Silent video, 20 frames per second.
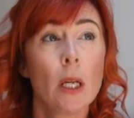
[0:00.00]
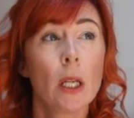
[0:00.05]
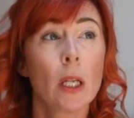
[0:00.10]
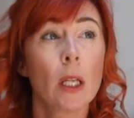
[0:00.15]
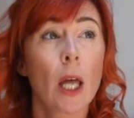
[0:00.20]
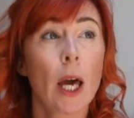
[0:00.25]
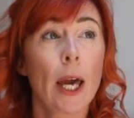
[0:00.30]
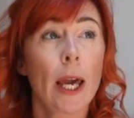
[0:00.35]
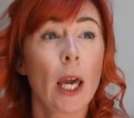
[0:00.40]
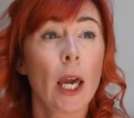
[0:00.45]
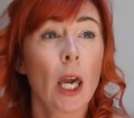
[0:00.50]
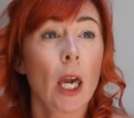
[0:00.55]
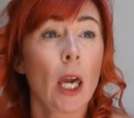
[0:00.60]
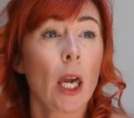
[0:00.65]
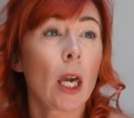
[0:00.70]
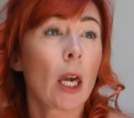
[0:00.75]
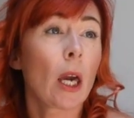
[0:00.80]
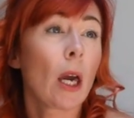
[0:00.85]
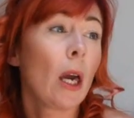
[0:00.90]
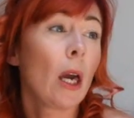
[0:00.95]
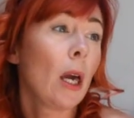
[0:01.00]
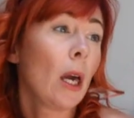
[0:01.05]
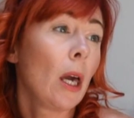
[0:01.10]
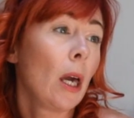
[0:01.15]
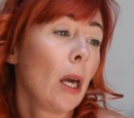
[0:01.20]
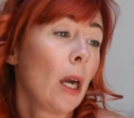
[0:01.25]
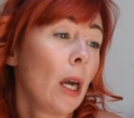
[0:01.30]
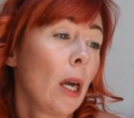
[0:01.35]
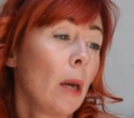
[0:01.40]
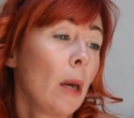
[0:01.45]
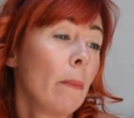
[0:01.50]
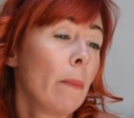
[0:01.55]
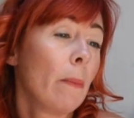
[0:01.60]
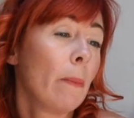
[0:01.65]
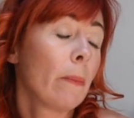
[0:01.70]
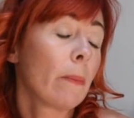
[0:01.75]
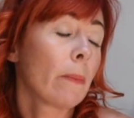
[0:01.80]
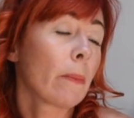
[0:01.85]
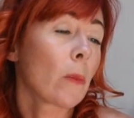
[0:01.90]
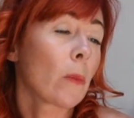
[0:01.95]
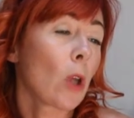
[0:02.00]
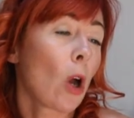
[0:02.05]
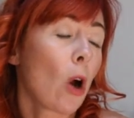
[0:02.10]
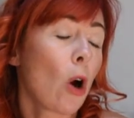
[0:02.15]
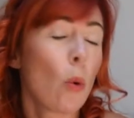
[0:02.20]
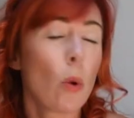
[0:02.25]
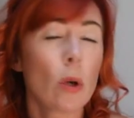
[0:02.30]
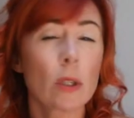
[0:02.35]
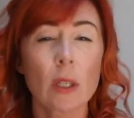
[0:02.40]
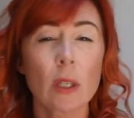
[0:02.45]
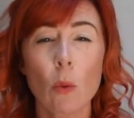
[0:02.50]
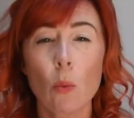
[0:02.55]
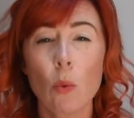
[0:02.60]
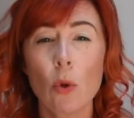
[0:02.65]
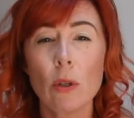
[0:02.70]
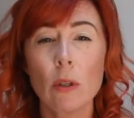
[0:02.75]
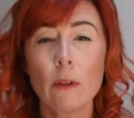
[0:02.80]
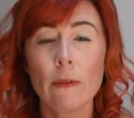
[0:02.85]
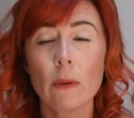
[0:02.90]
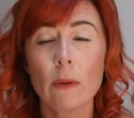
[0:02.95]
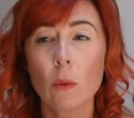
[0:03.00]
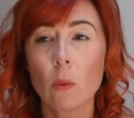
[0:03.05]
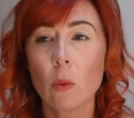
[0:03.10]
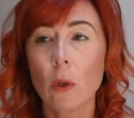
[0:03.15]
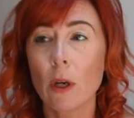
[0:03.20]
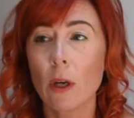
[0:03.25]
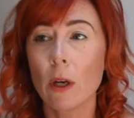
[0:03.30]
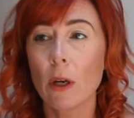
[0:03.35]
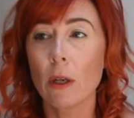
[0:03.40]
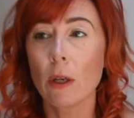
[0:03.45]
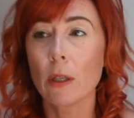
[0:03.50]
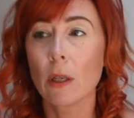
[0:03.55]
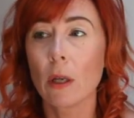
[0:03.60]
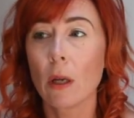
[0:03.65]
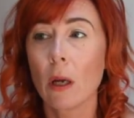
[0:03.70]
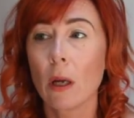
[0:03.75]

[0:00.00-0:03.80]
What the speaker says: like, what's that wonderful word?